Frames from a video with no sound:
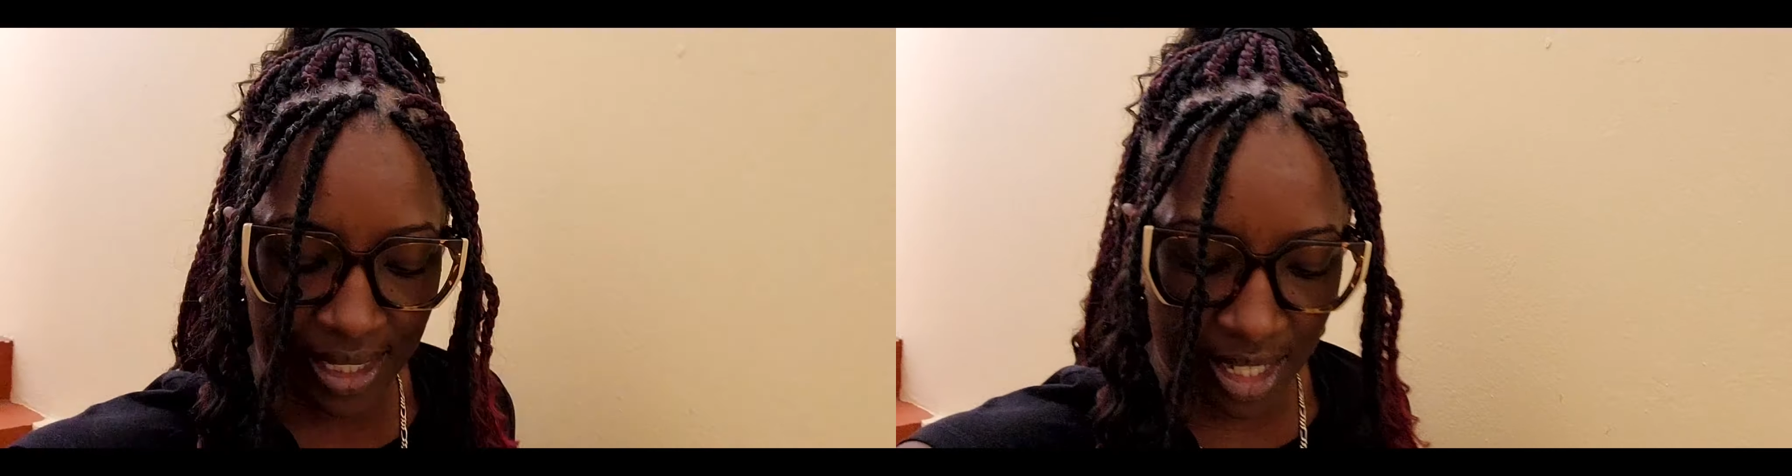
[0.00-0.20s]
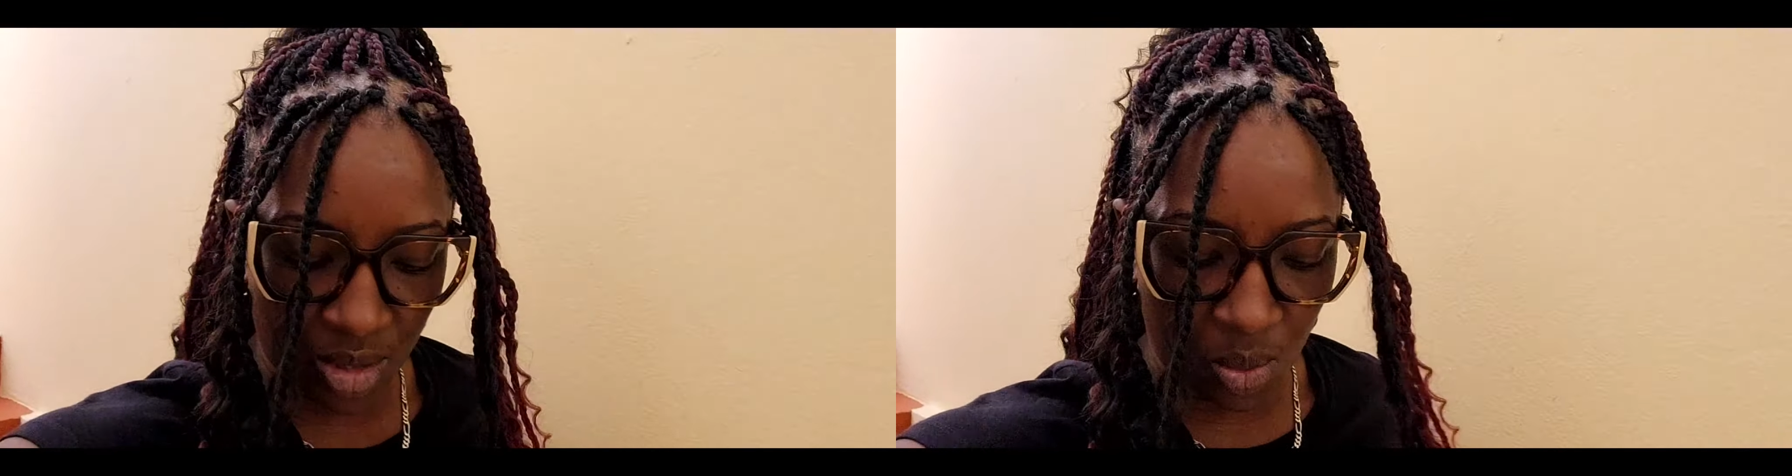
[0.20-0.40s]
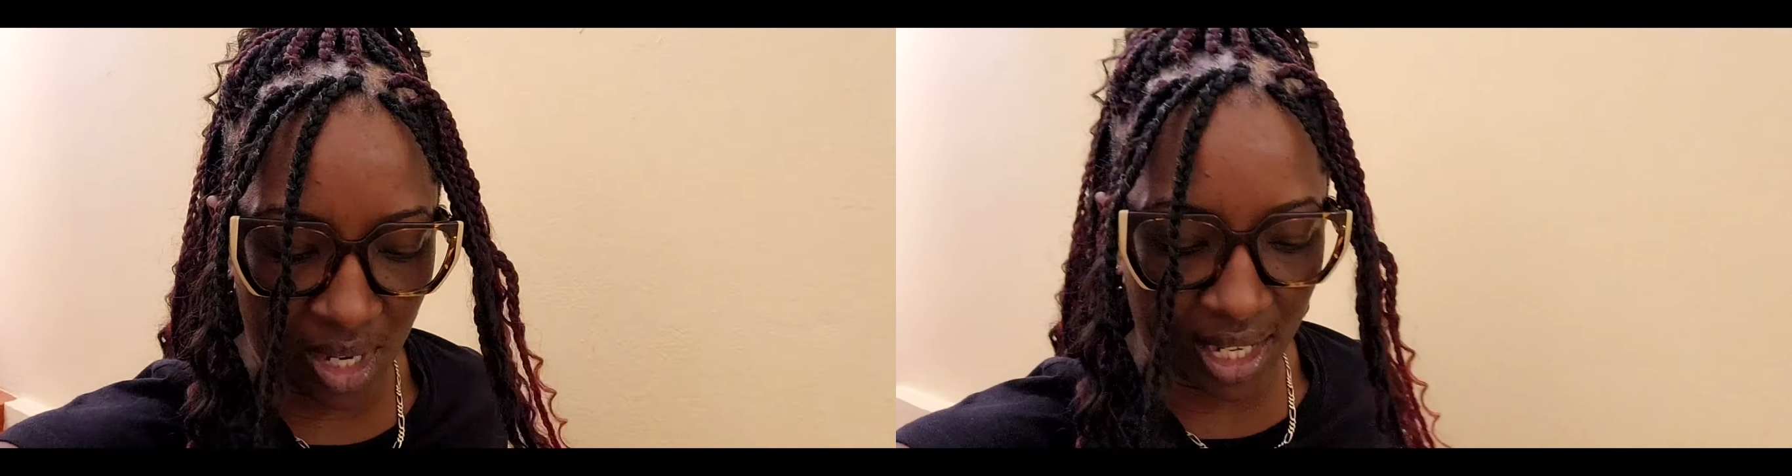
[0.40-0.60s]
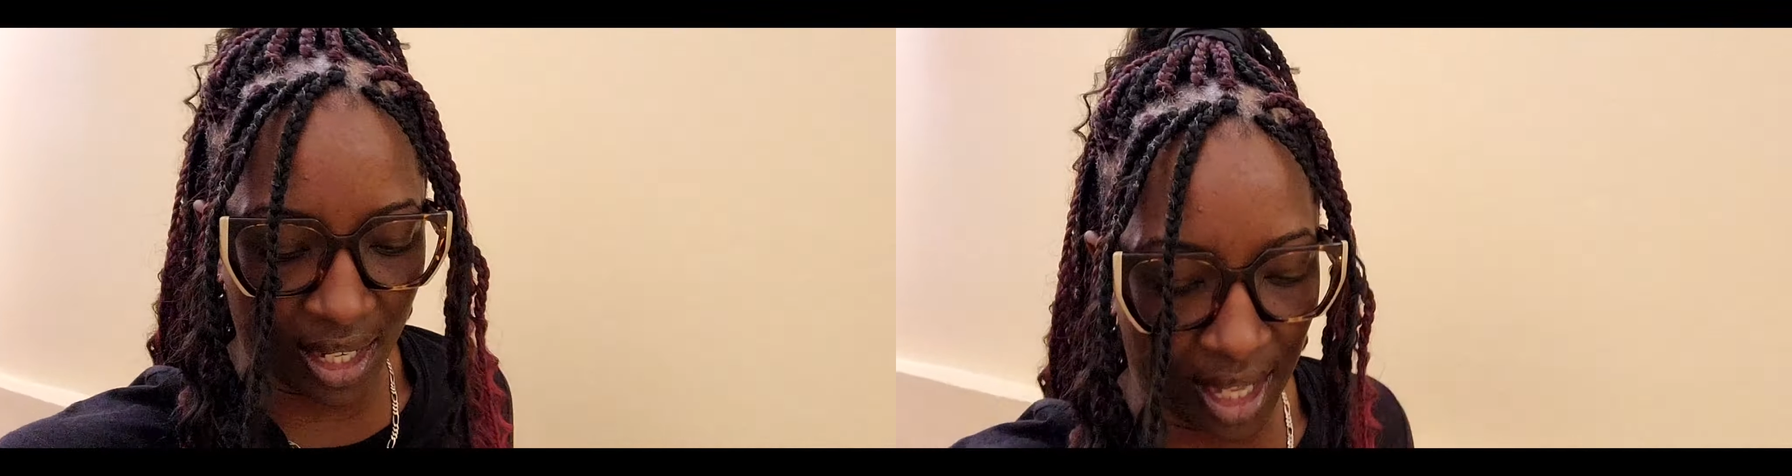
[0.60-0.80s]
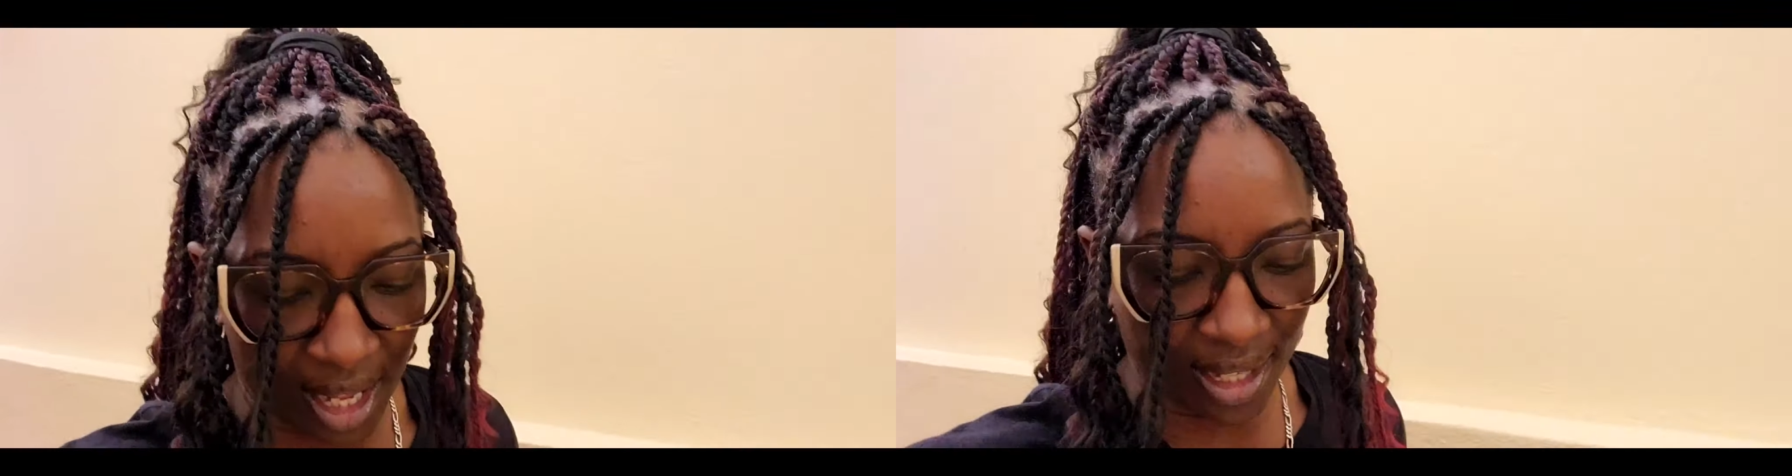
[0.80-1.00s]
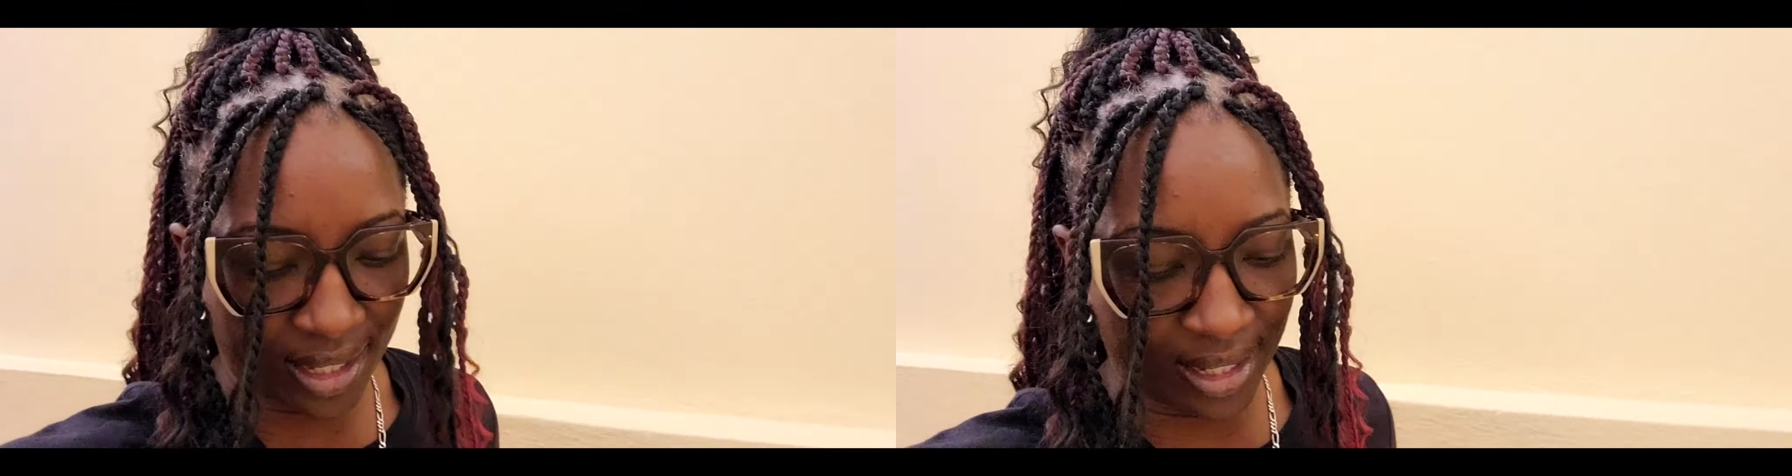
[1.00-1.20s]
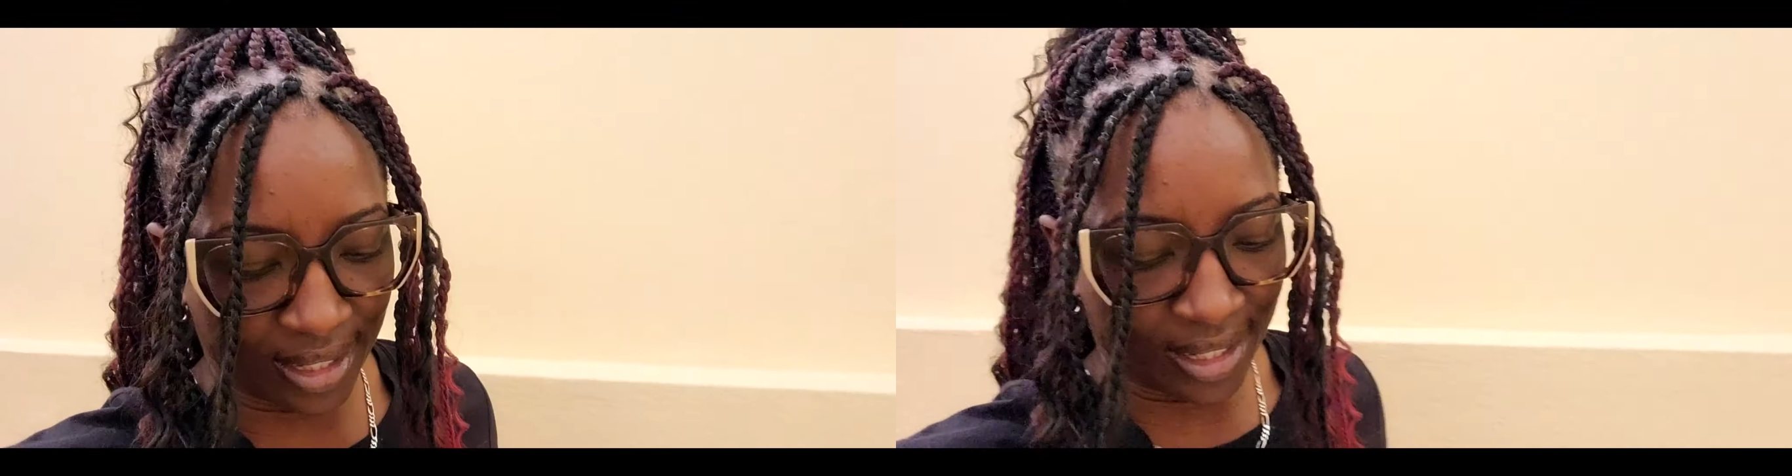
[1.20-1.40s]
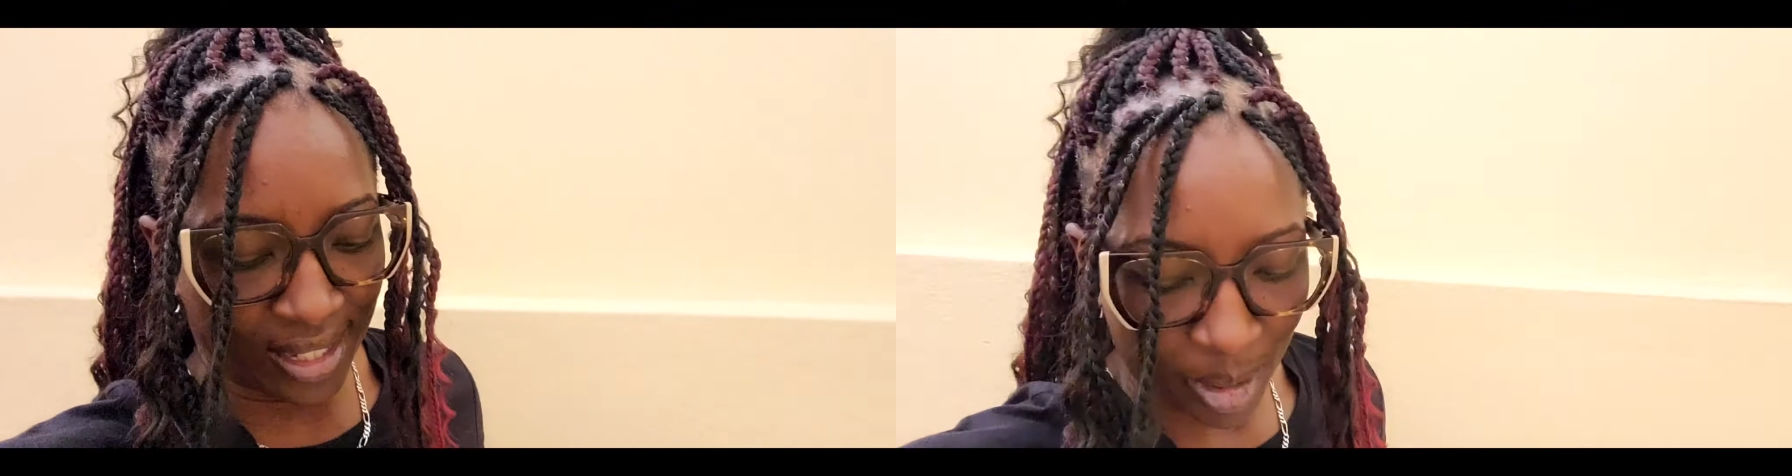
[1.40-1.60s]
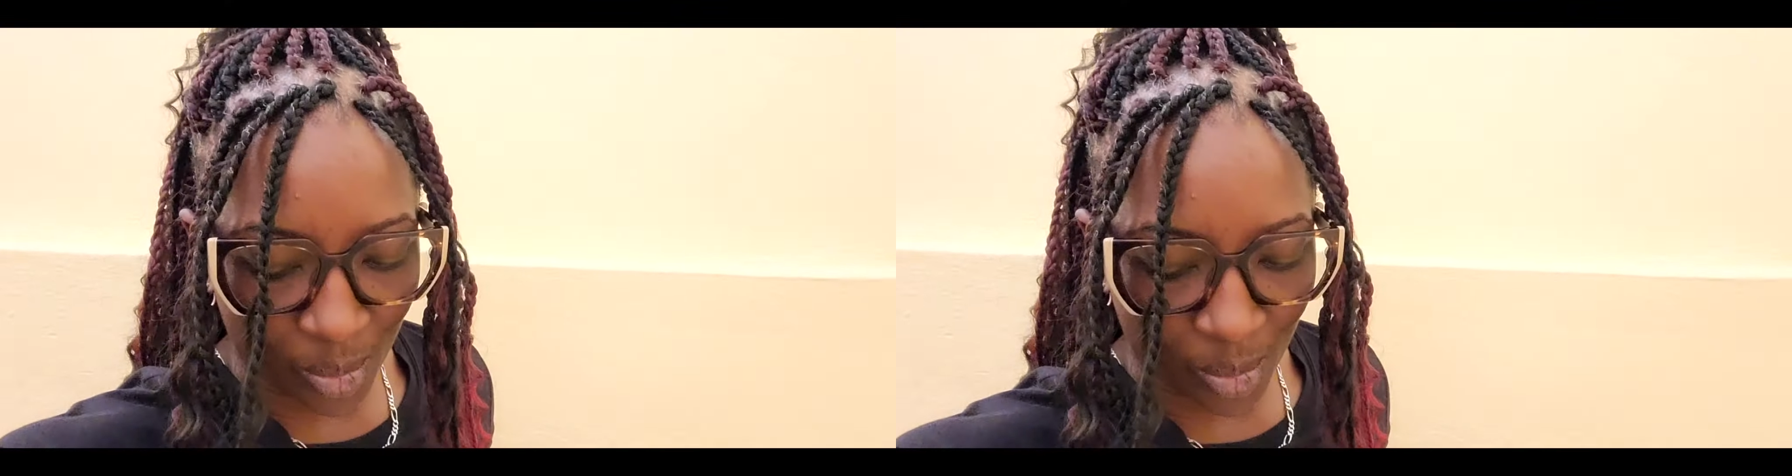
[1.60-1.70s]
It's one o'clock, but